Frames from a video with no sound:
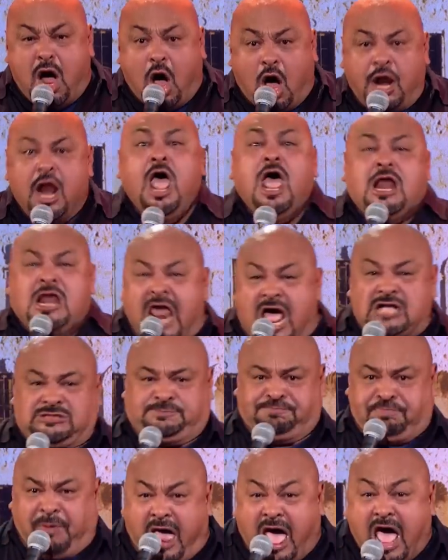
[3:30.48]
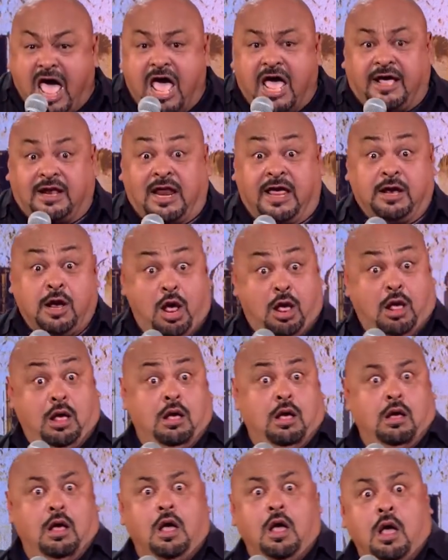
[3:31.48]
on, let's play. Like,
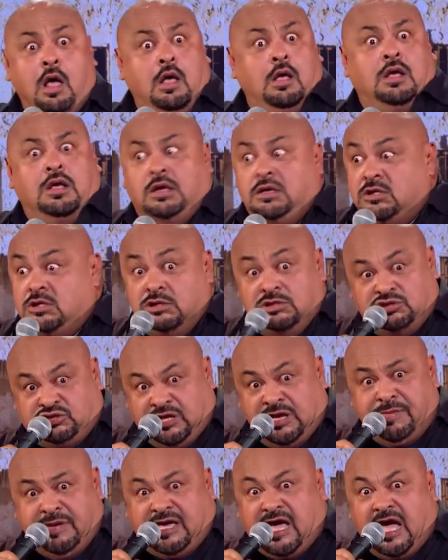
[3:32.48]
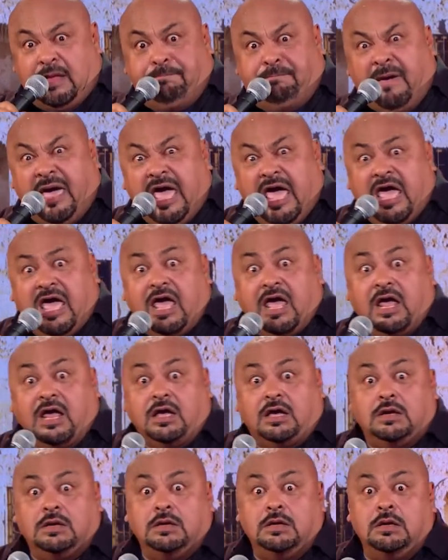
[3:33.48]
Jimmy got
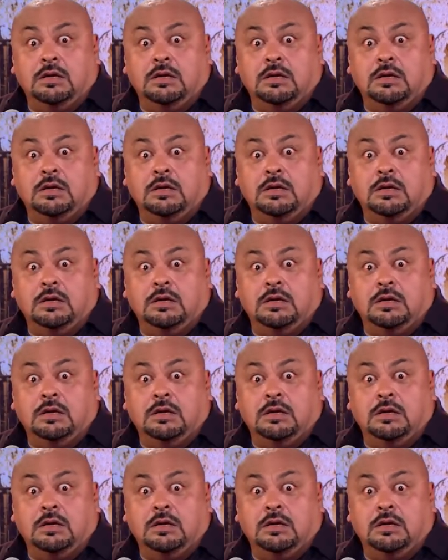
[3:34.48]
big.